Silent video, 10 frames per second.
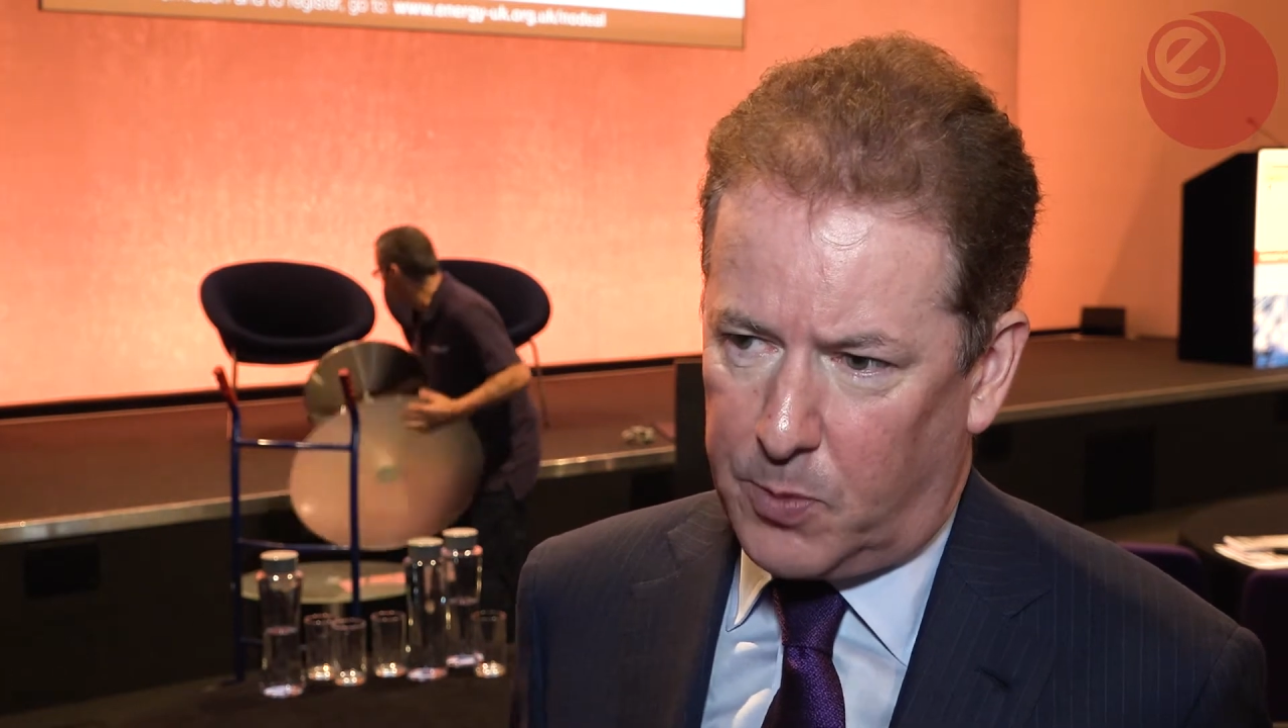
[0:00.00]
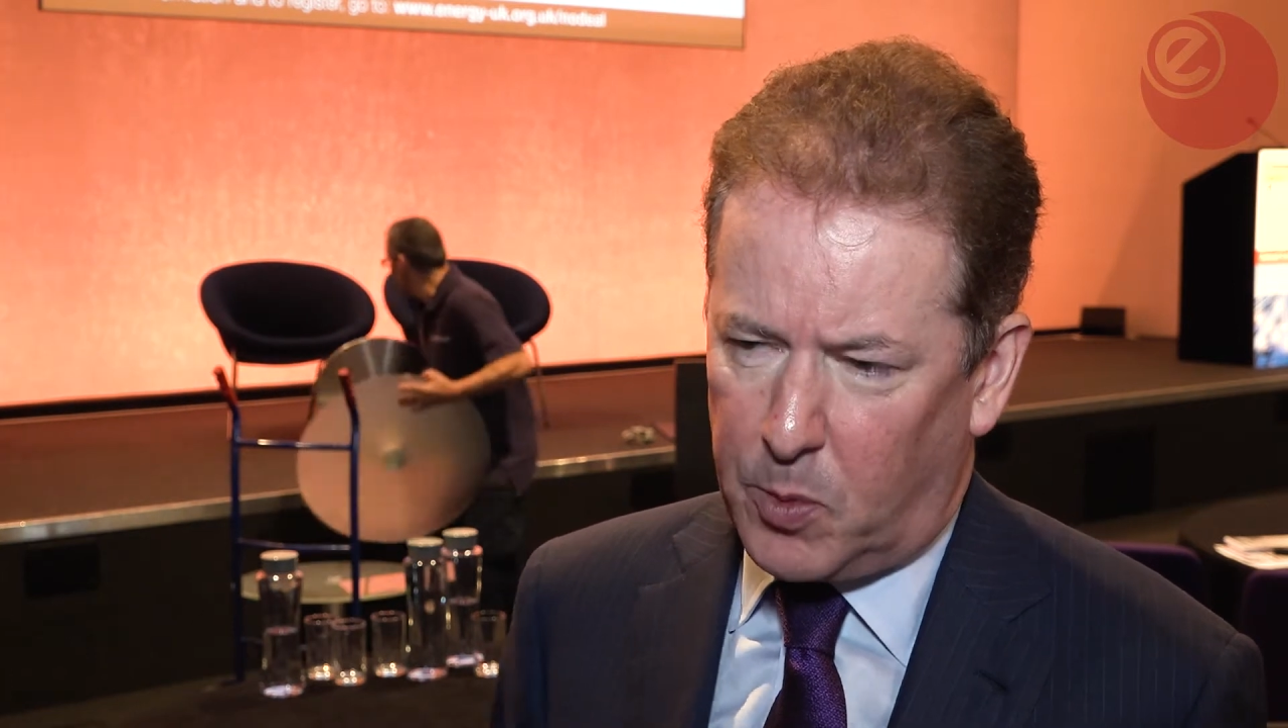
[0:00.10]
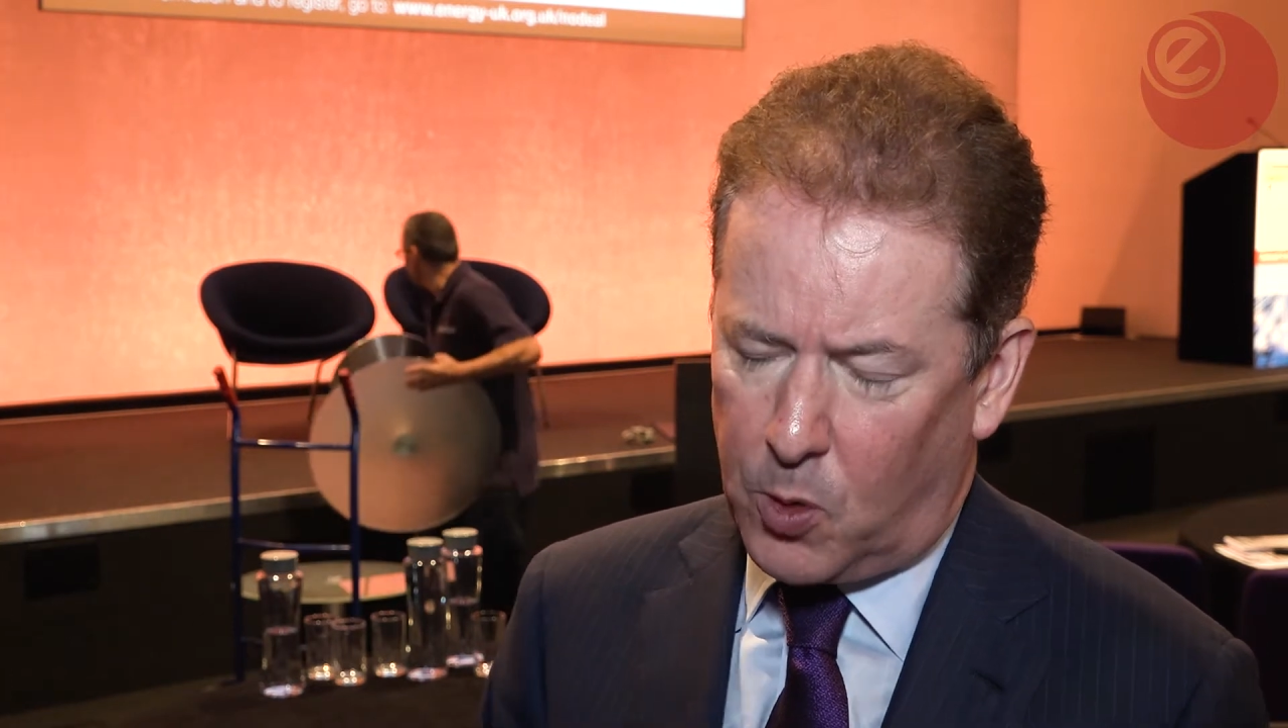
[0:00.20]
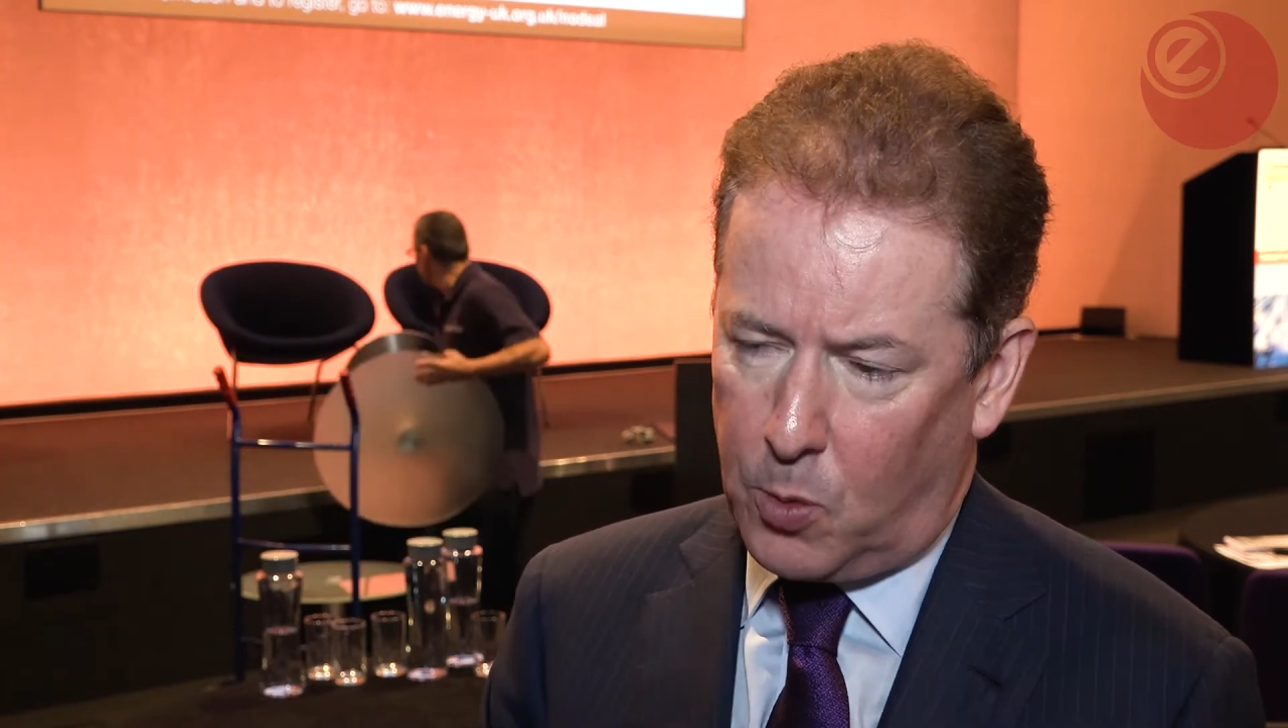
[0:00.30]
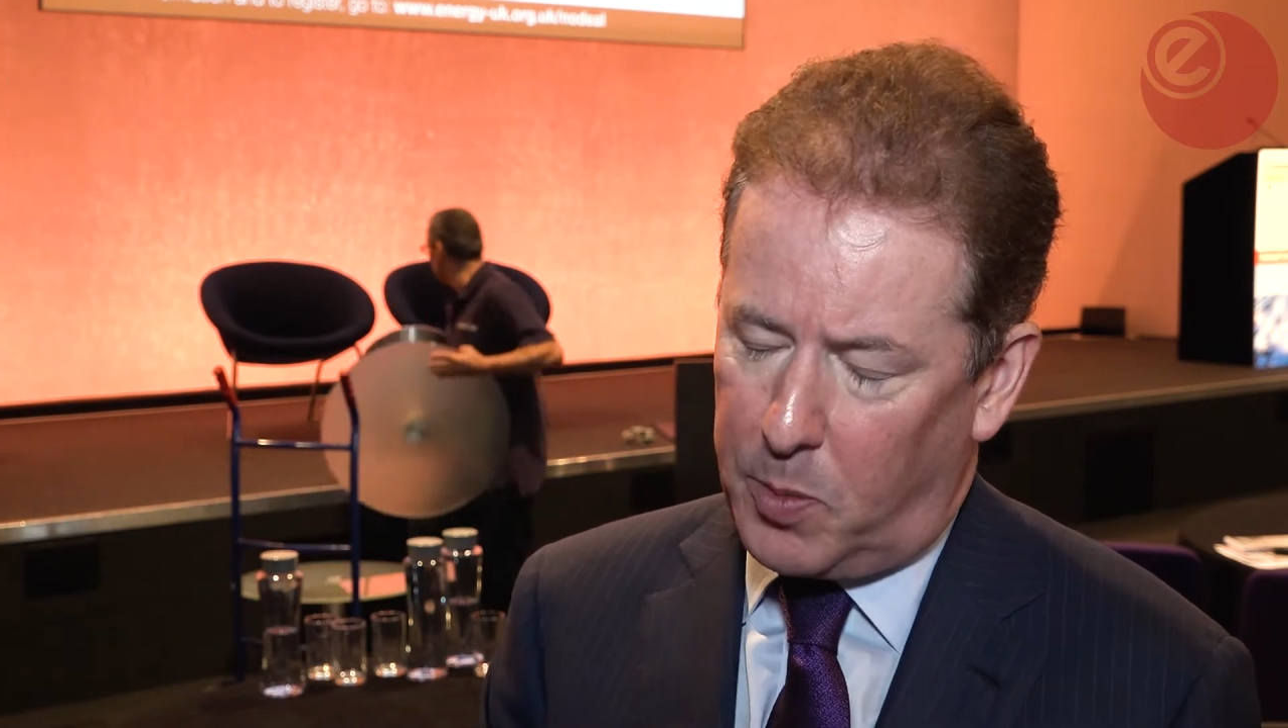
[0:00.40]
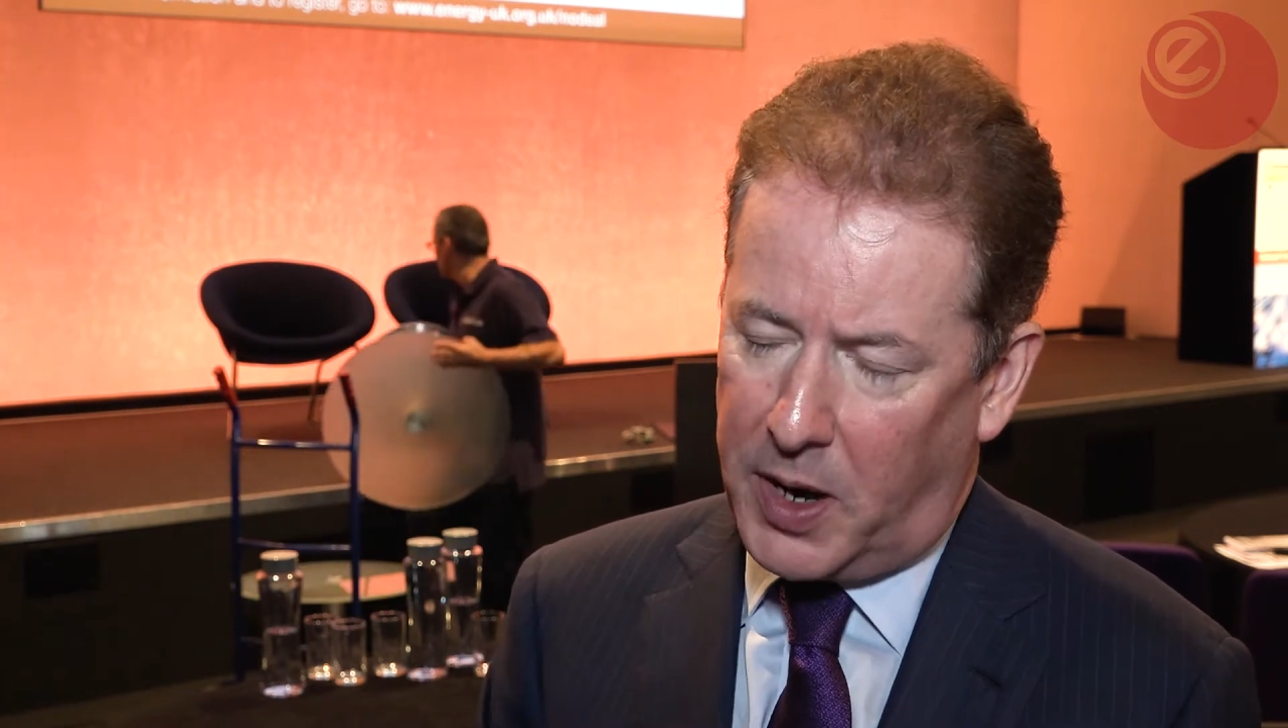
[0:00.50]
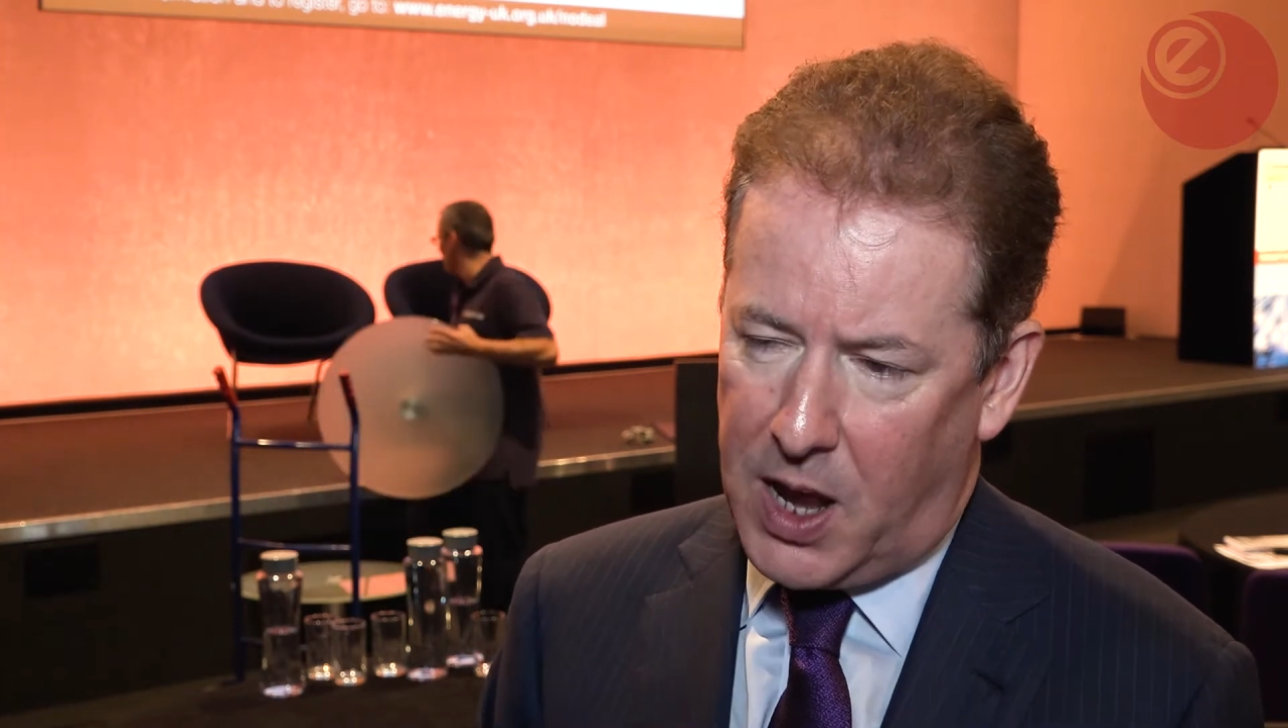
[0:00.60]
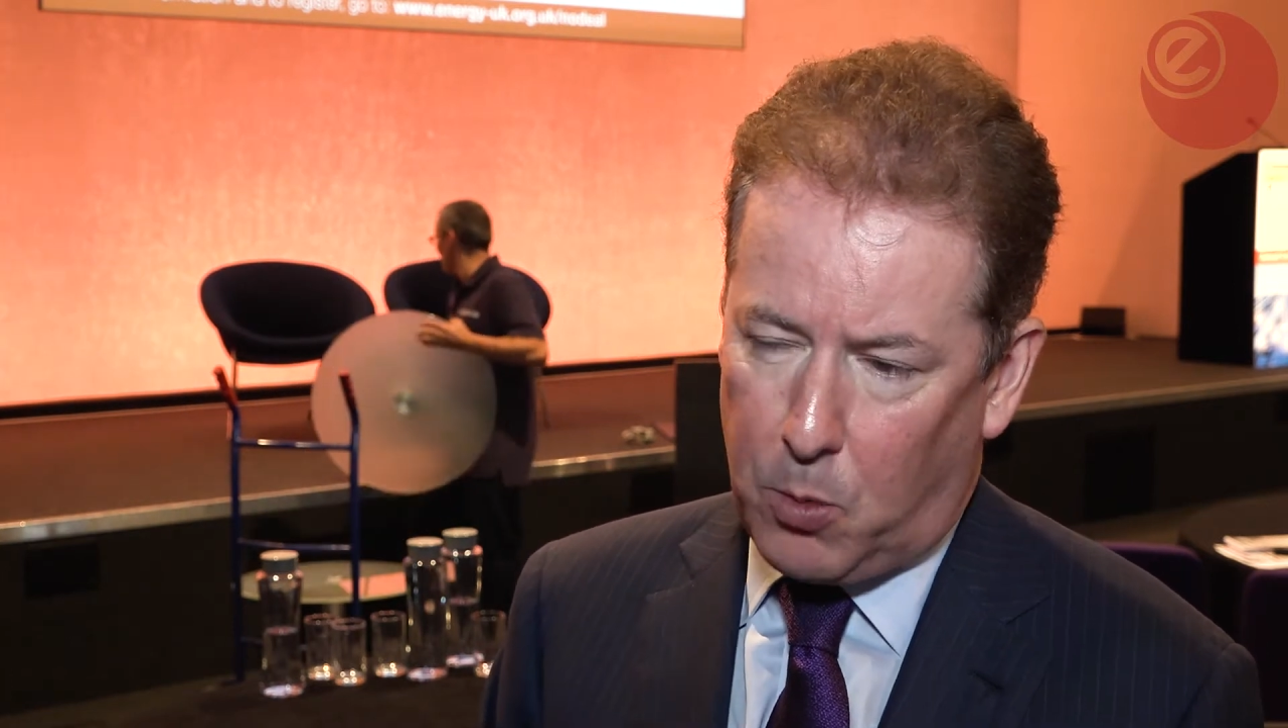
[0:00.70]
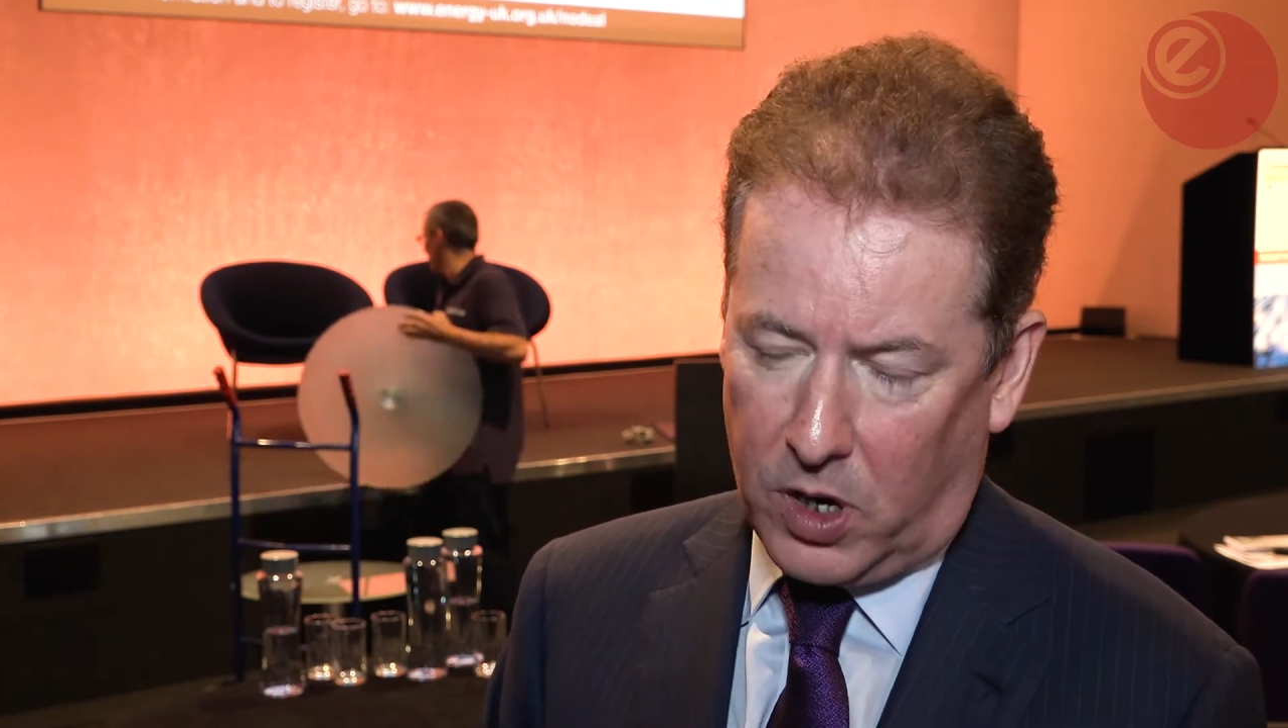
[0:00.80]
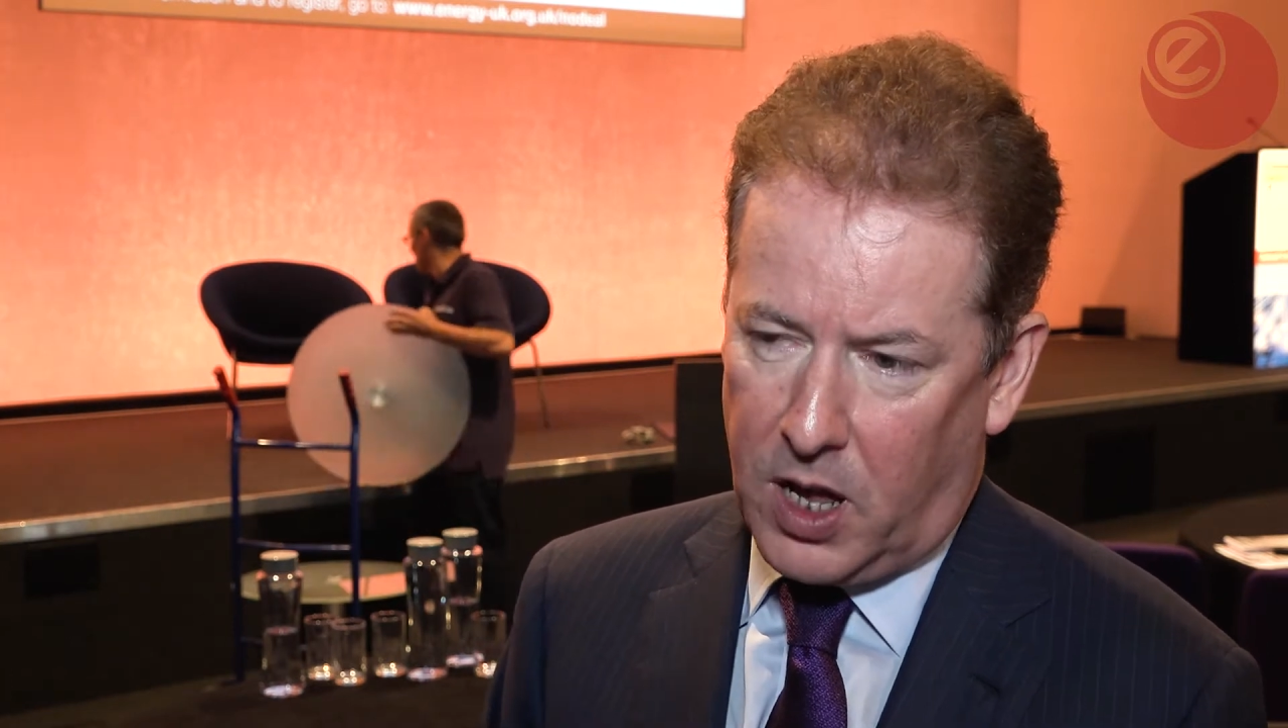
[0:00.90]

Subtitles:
performed by network